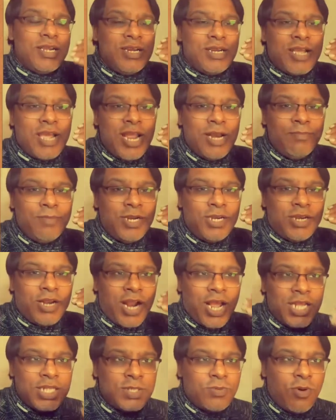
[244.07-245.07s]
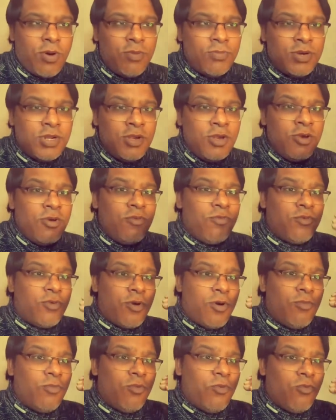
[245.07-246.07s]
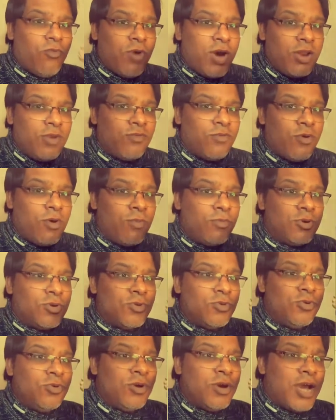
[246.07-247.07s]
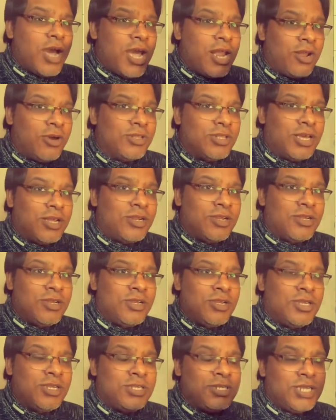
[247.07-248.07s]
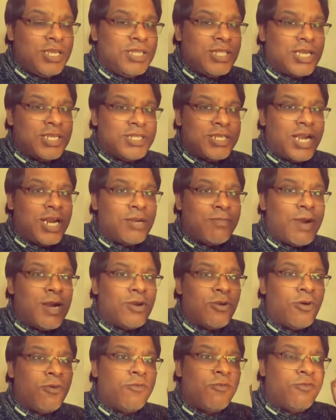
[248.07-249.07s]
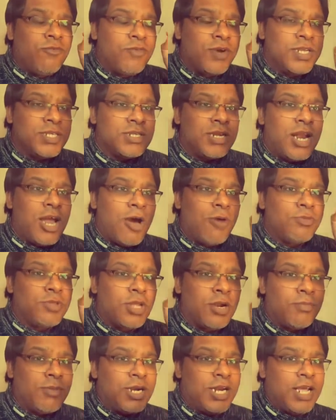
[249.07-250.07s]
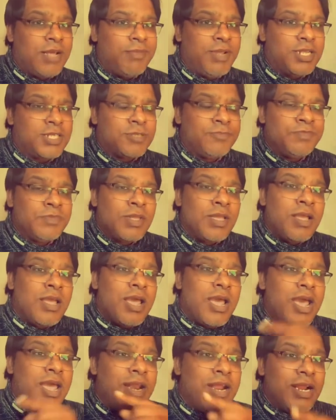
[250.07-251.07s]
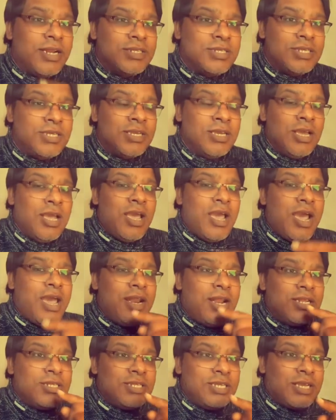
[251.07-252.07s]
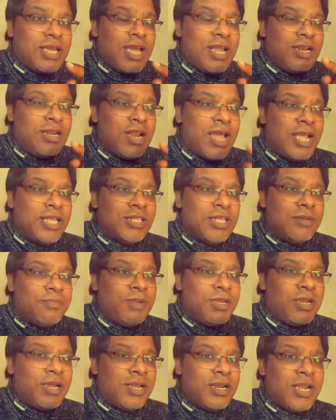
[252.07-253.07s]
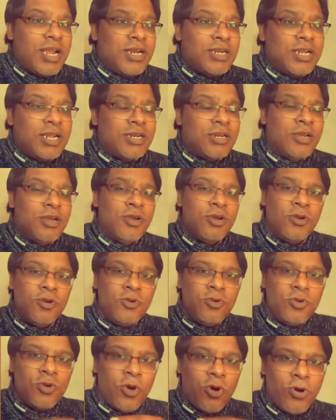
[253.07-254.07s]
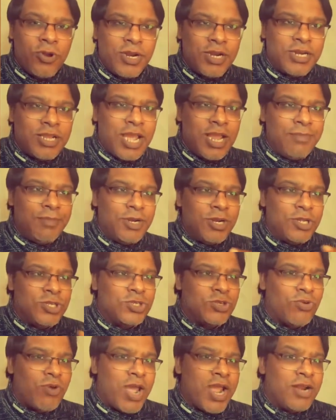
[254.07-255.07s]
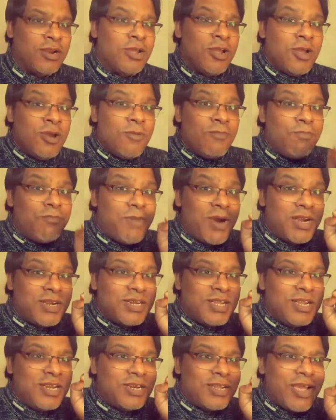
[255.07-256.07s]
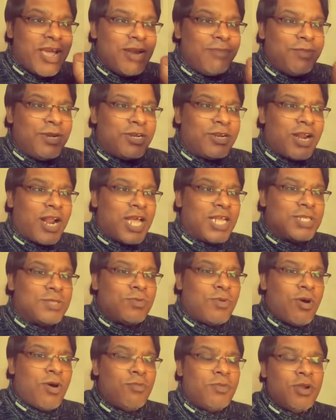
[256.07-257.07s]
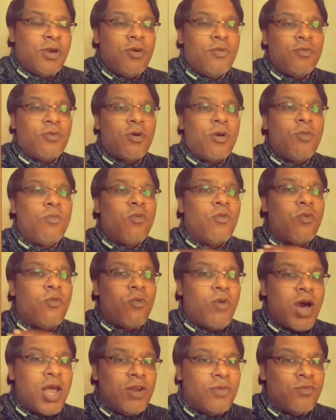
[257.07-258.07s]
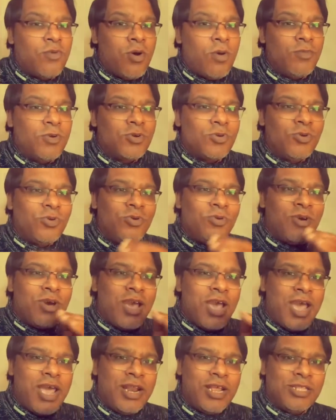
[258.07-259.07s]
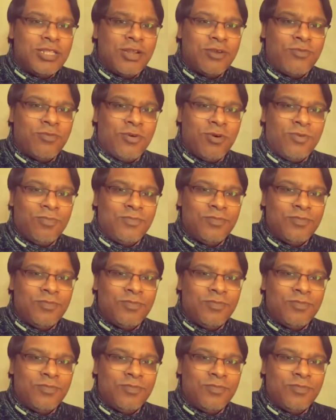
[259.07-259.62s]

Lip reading: can be transformed from one form to another. See the statement of first law of thermodynamics. Energy can neither be created nor it can be destroyed, but it can be transformed from one form to another form.